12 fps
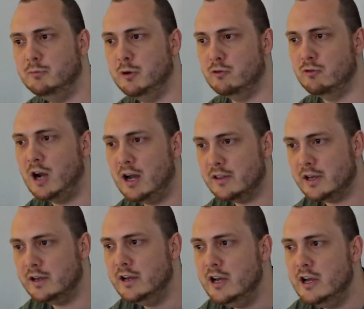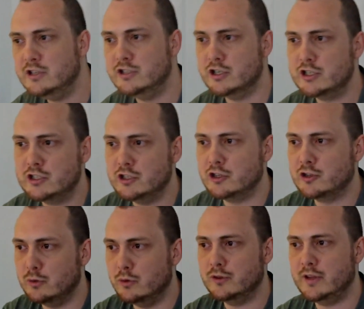but rather just the
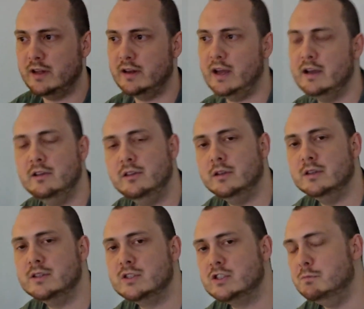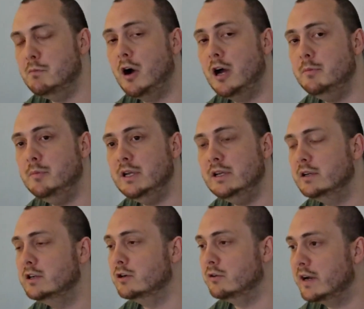thought that atheists might be
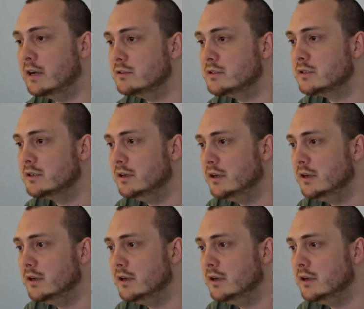correct